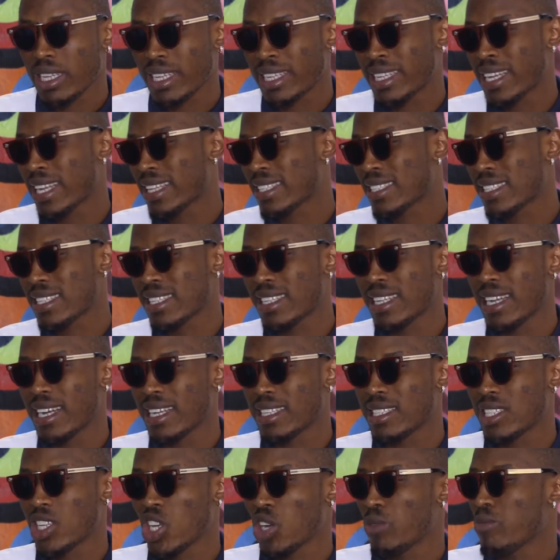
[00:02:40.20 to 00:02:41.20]
getting
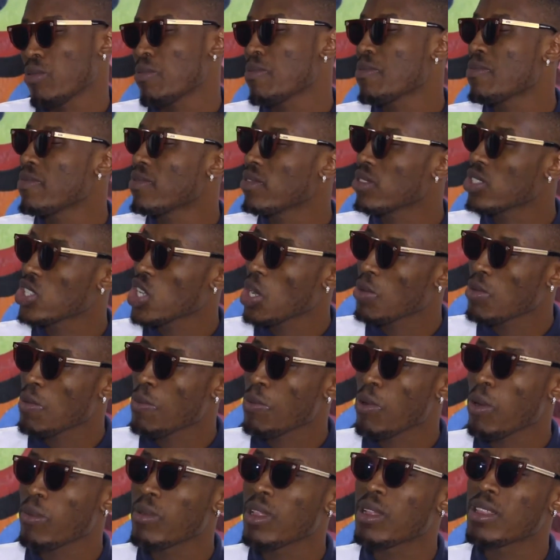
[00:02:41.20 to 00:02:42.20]
that, there'll be
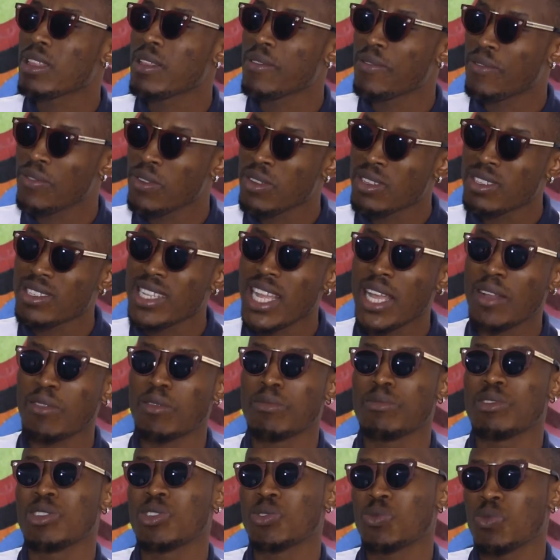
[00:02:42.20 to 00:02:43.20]
problems. And the first time
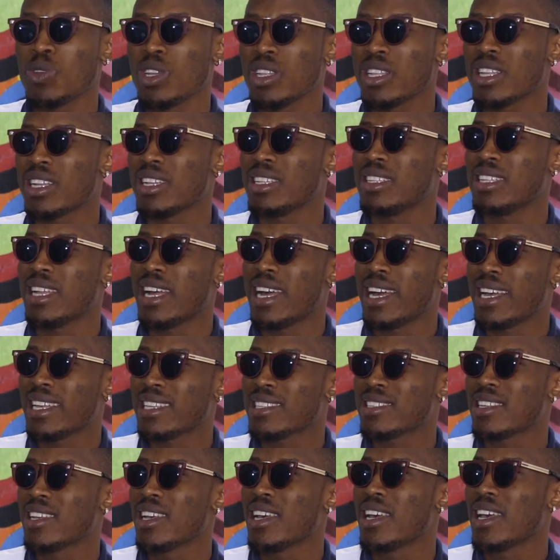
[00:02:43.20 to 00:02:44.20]
will be sweet and
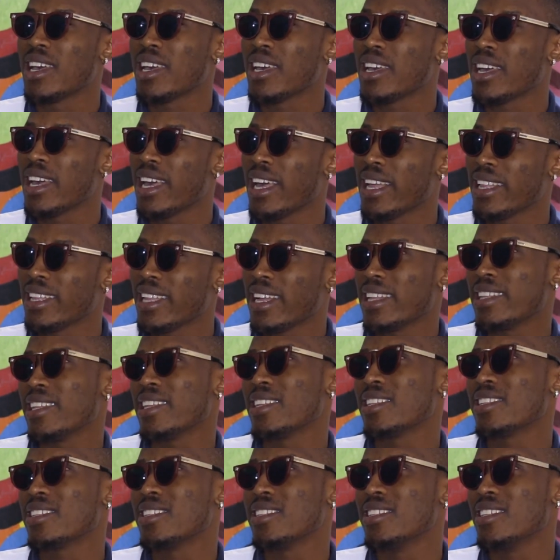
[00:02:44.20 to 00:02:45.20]
nice. And at the
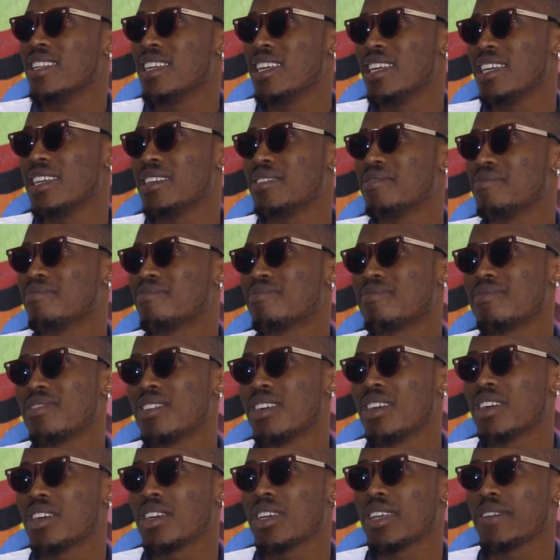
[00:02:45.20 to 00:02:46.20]
end of the day,
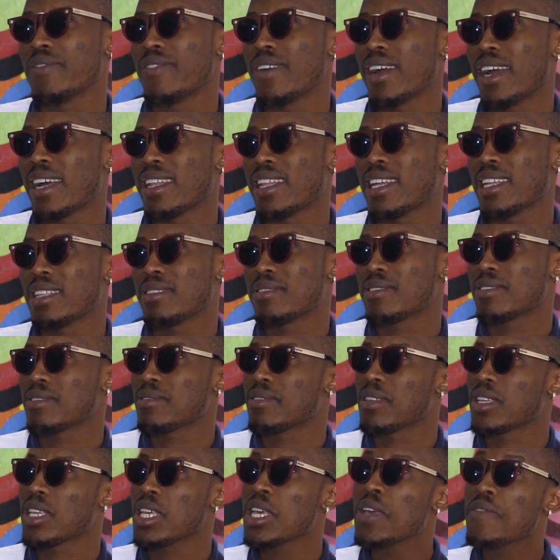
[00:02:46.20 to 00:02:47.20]
you find that
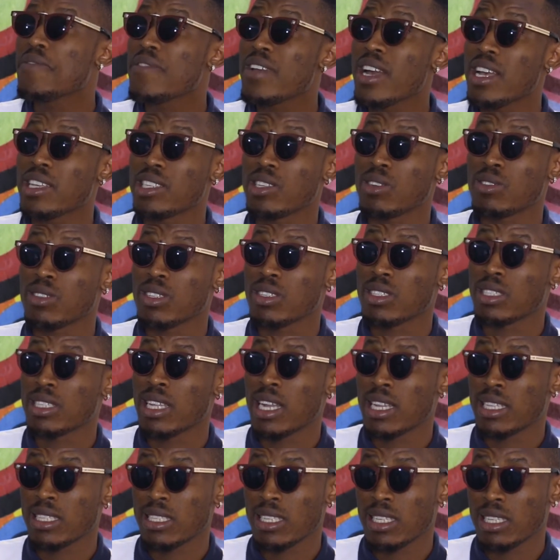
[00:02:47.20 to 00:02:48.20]
if there is
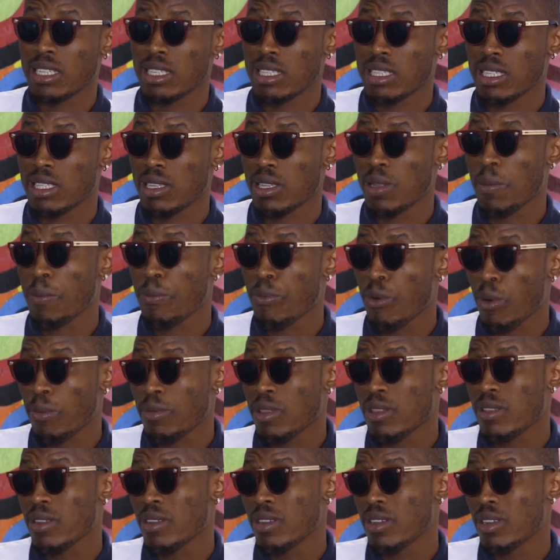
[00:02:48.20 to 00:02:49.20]
understanding,
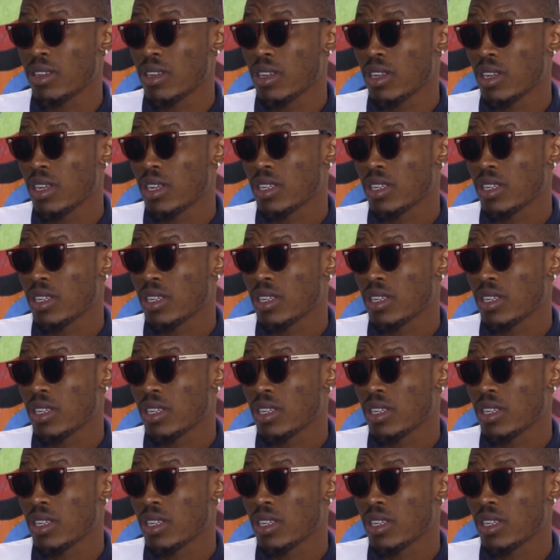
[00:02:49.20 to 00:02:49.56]
the